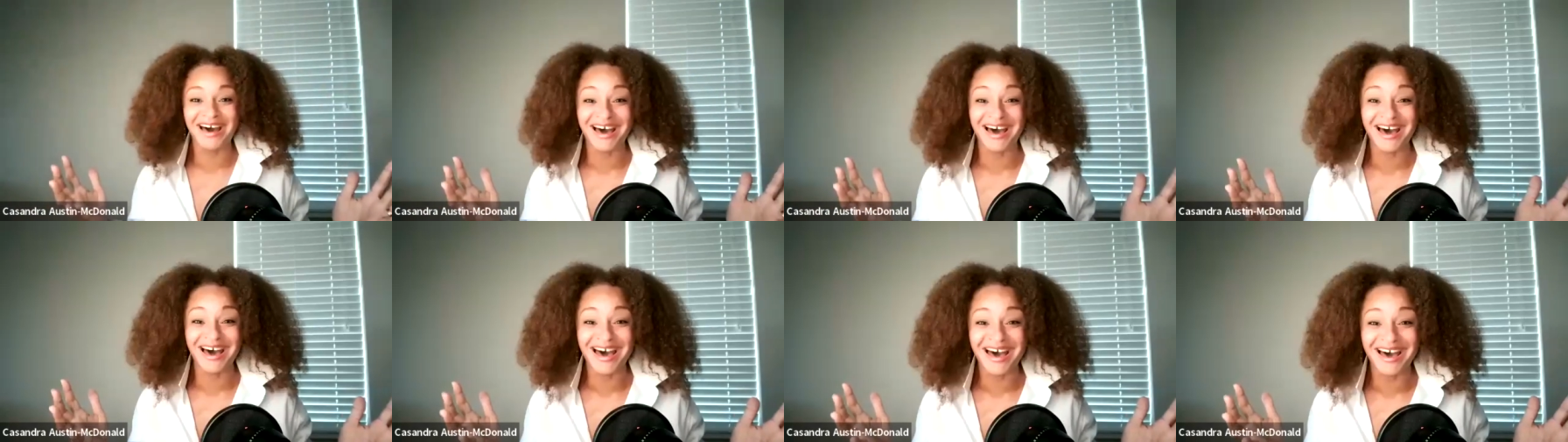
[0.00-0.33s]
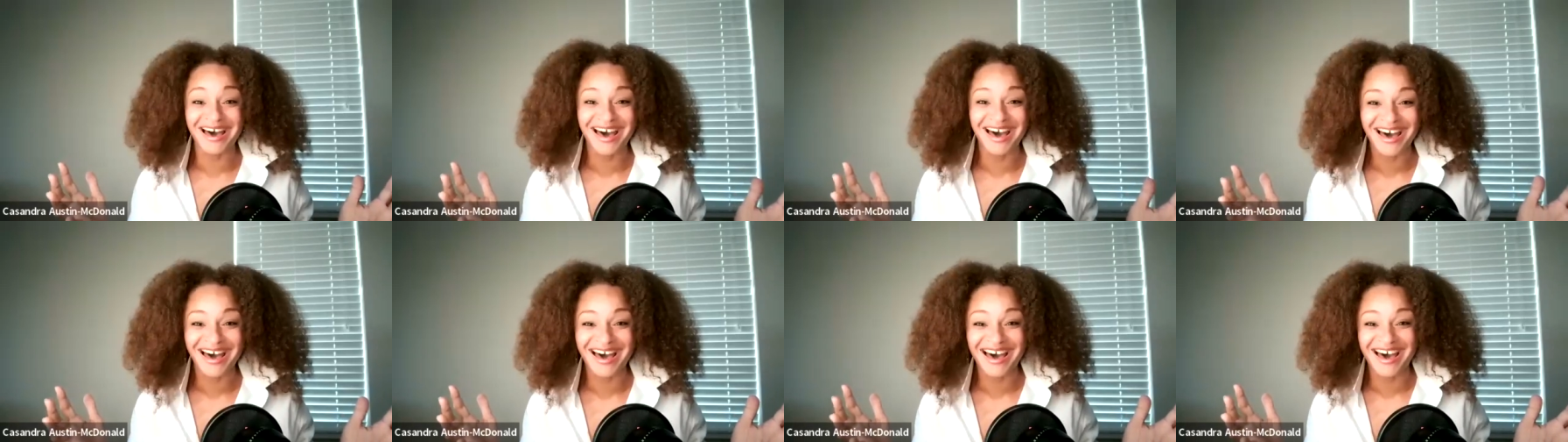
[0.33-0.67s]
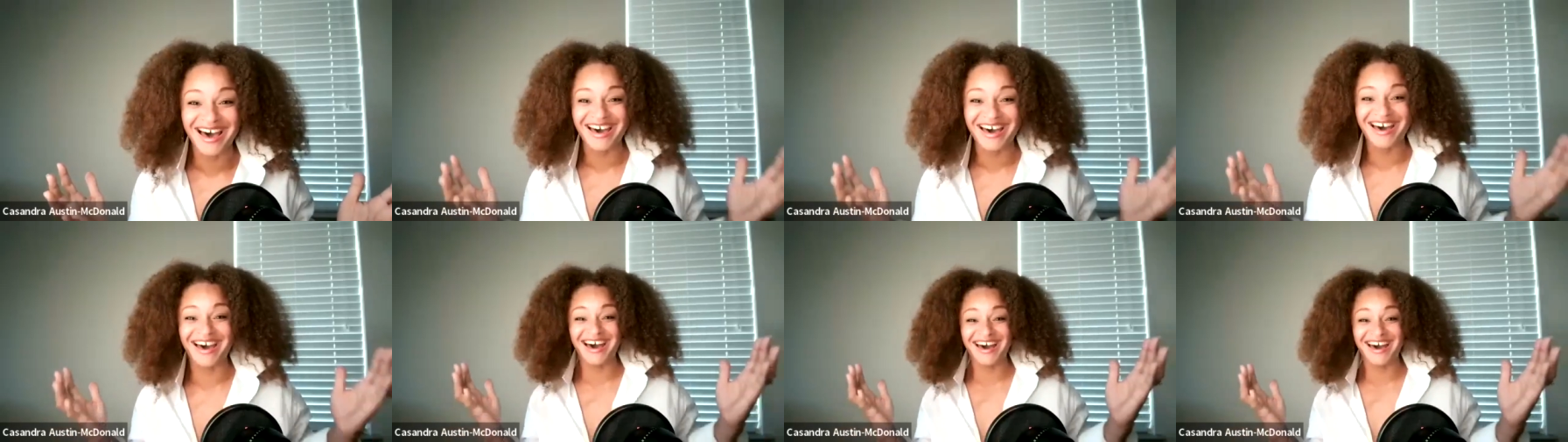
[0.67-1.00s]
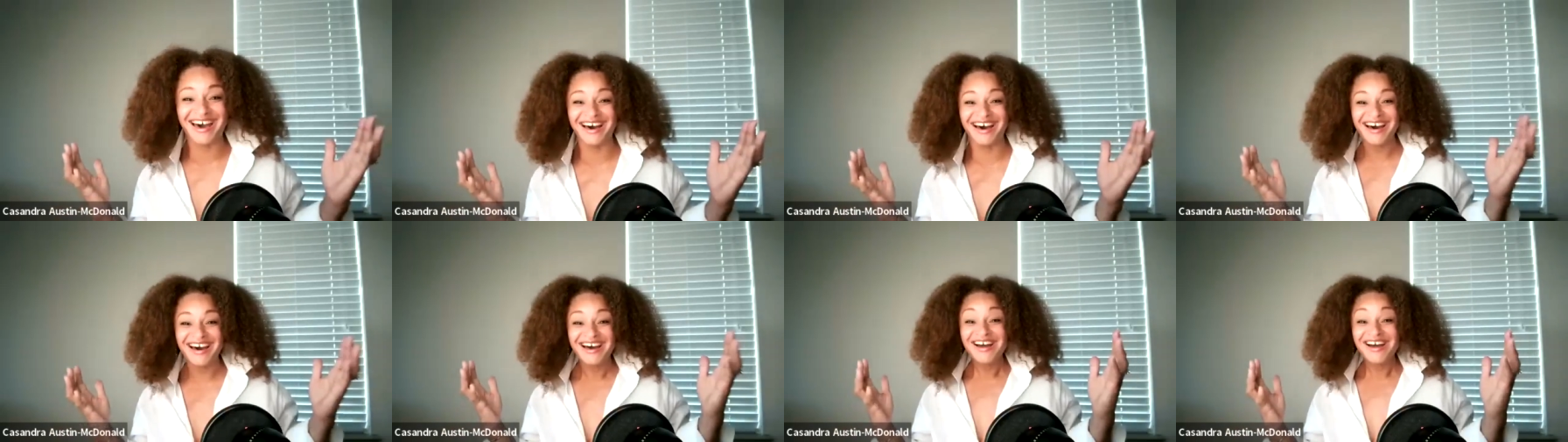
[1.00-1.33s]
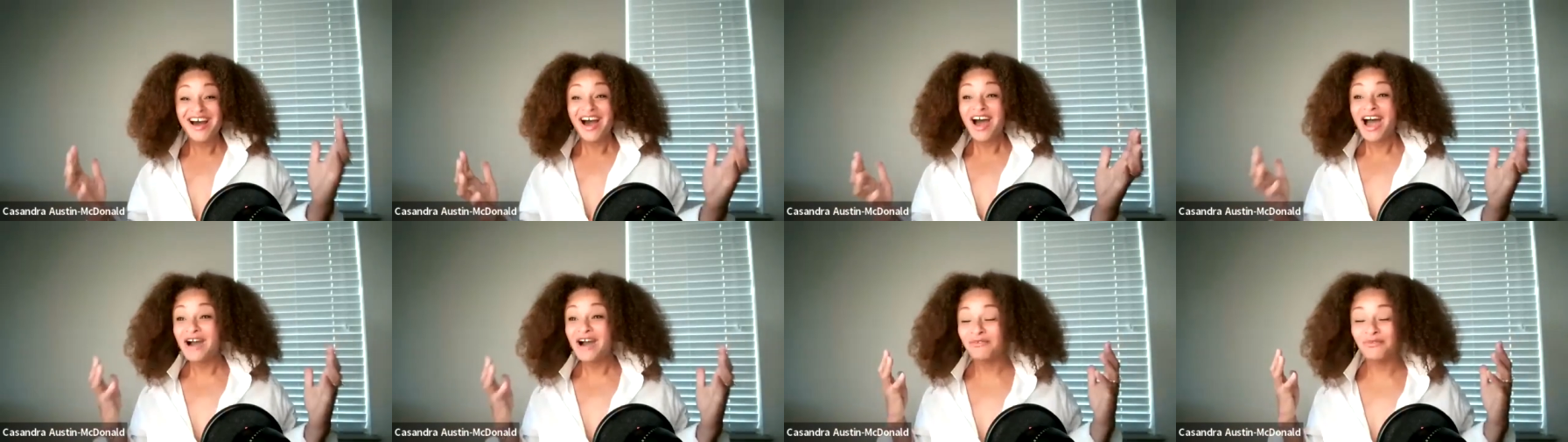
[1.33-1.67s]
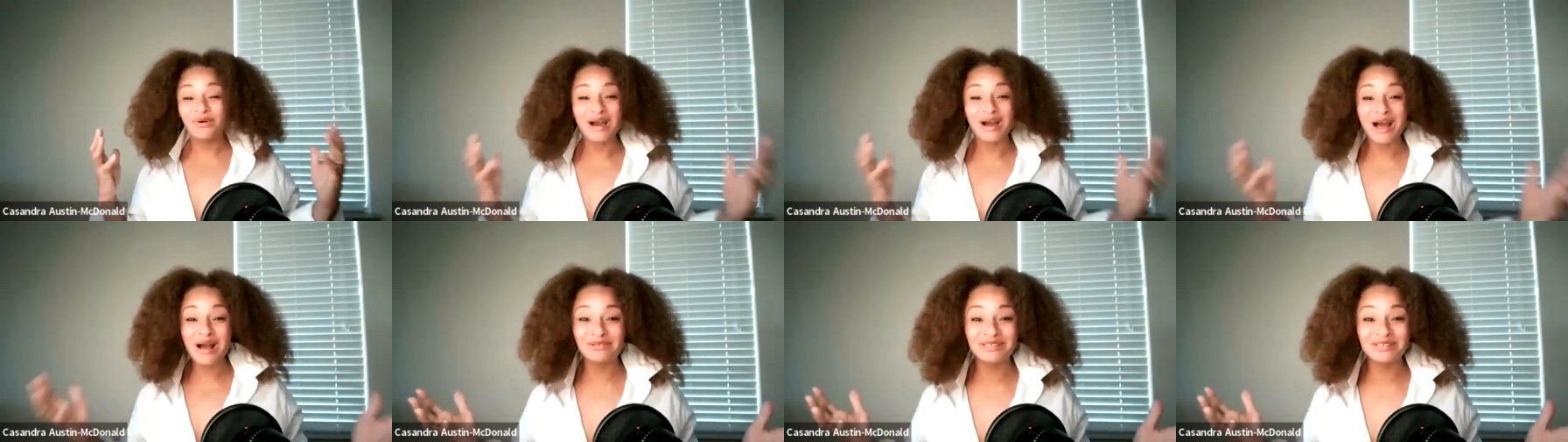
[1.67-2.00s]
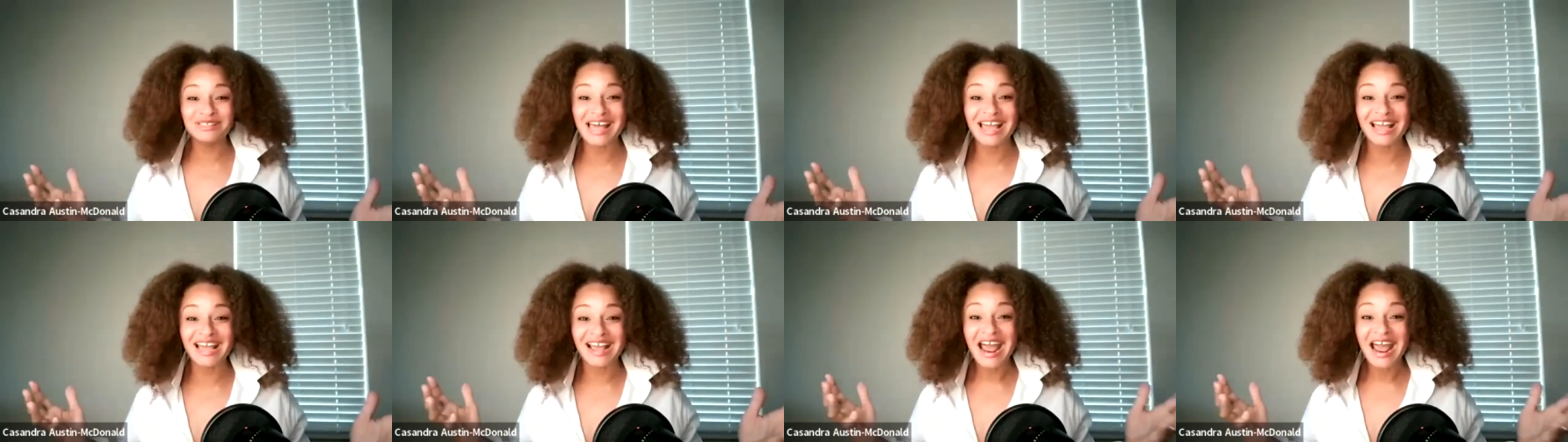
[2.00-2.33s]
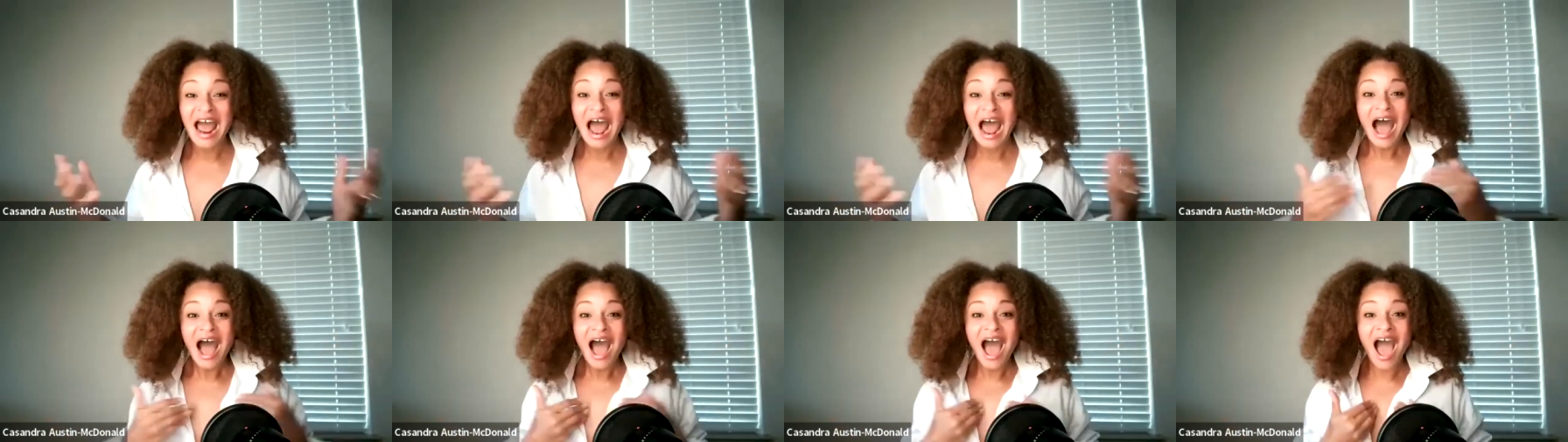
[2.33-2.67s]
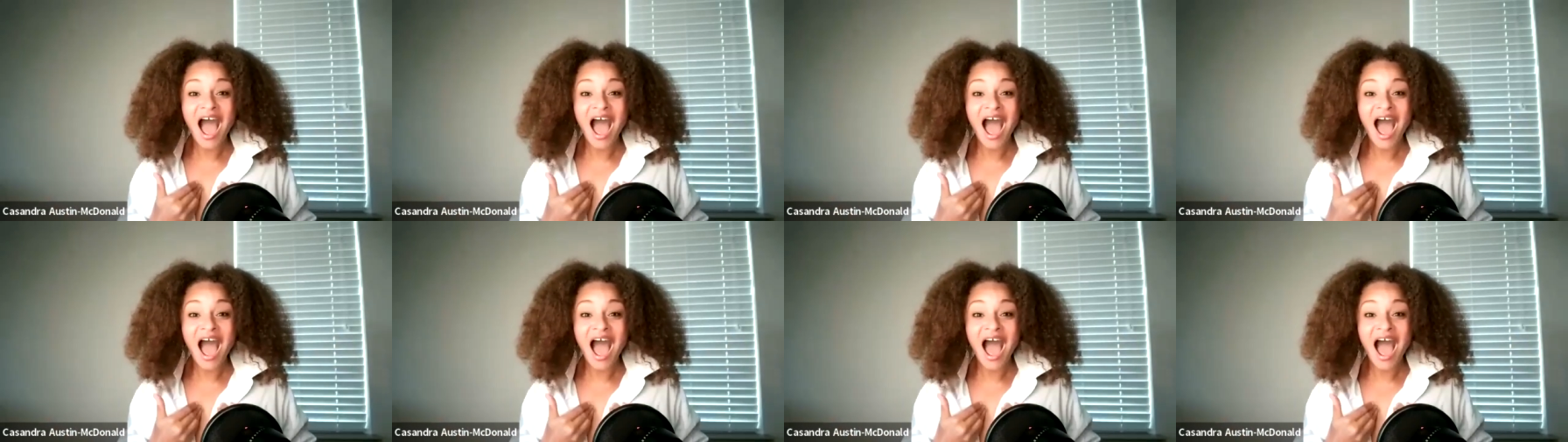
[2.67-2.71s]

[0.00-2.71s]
i was like